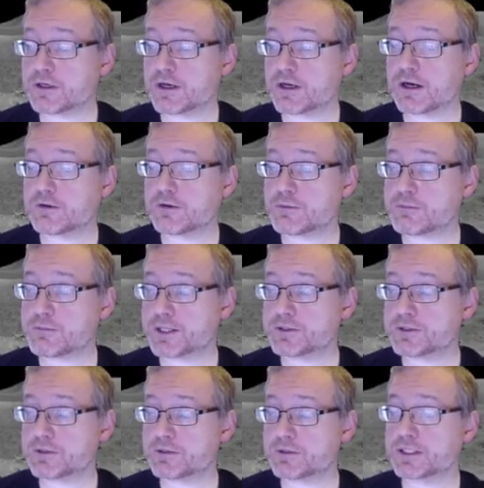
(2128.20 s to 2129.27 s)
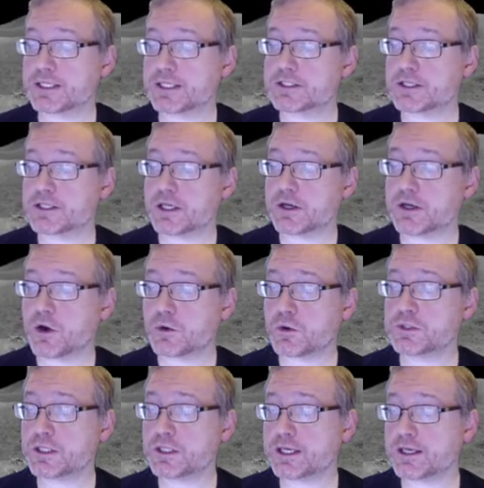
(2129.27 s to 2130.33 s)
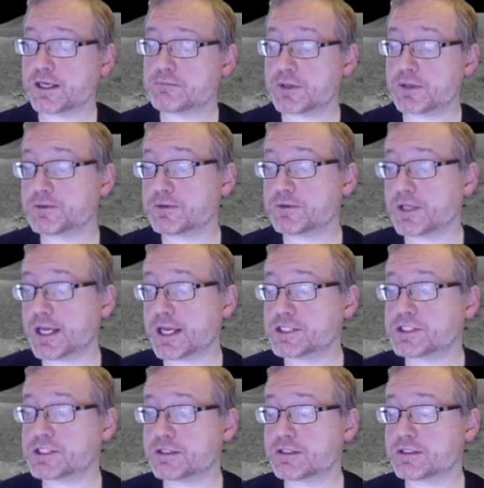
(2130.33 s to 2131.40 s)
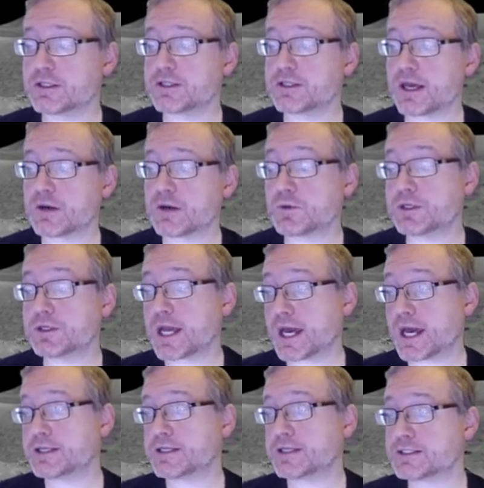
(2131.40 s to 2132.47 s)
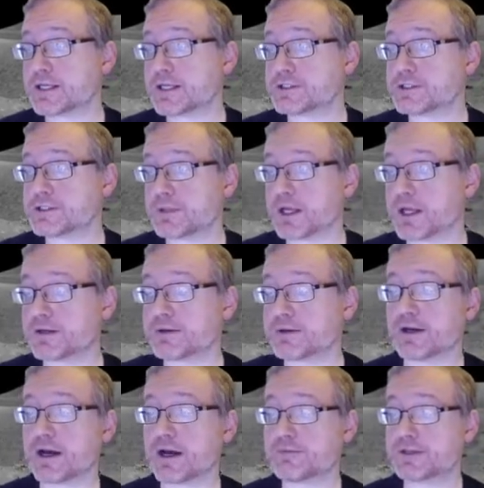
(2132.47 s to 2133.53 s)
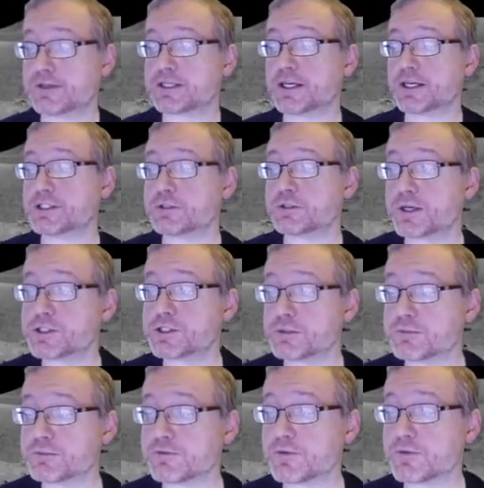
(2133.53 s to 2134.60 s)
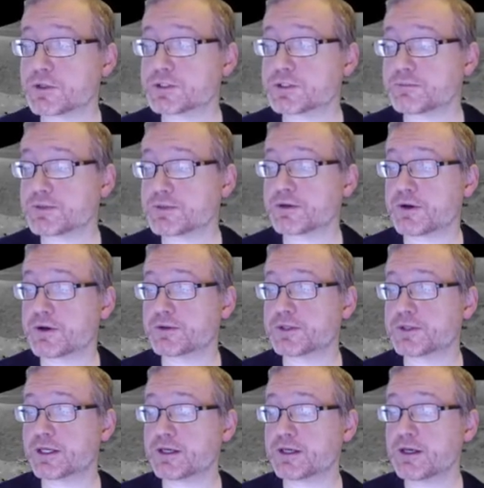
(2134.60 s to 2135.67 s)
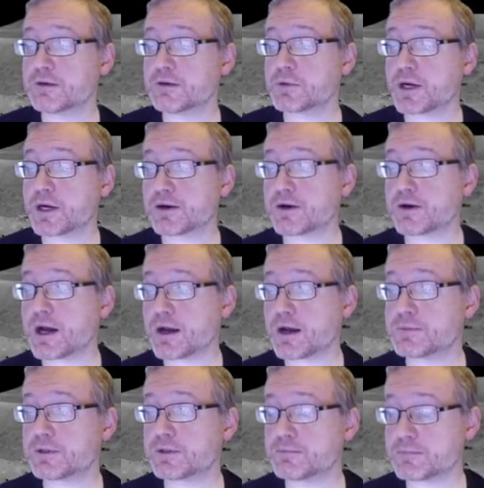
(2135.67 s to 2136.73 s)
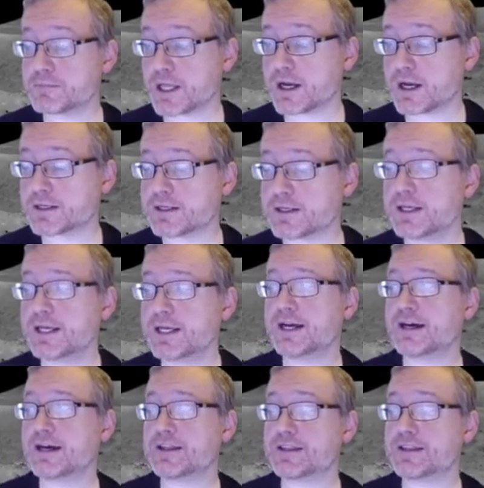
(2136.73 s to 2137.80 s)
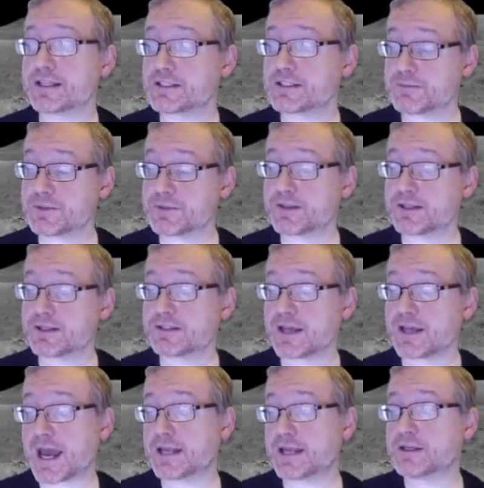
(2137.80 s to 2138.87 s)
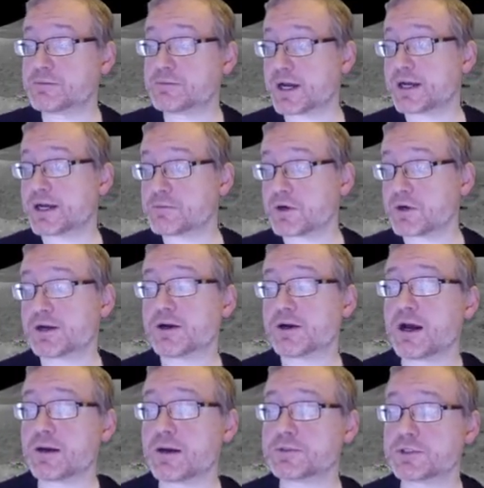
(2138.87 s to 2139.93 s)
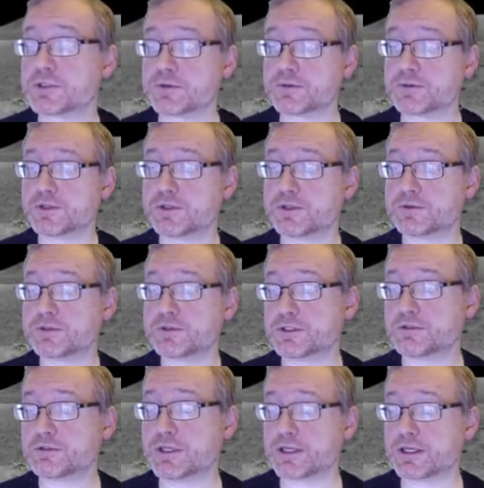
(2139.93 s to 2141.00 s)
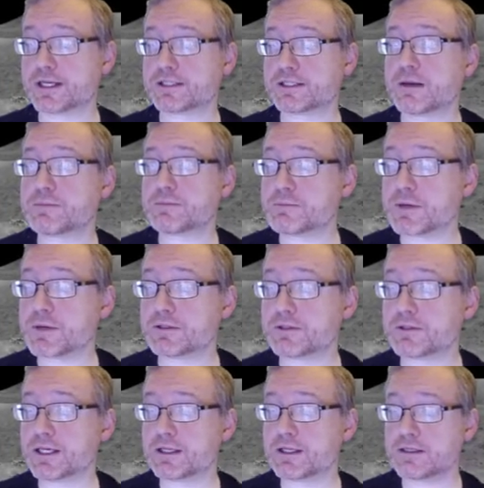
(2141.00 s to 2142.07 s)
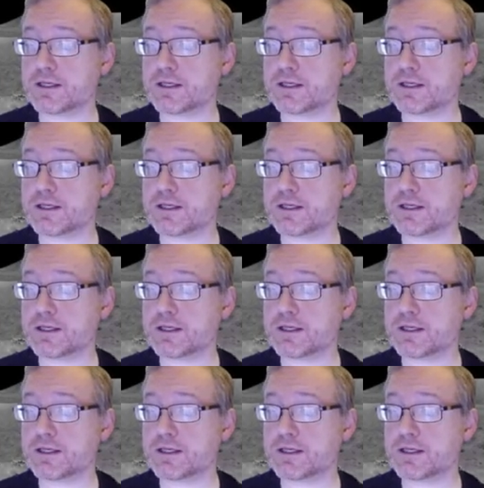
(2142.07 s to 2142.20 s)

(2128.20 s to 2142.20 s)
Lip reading: of a bundle is the only bundle agent that would add an extension block. Obviously, I just mentioned before something called the prior hop block. That's something that's added by a prior hop. So you could accept a bundle in,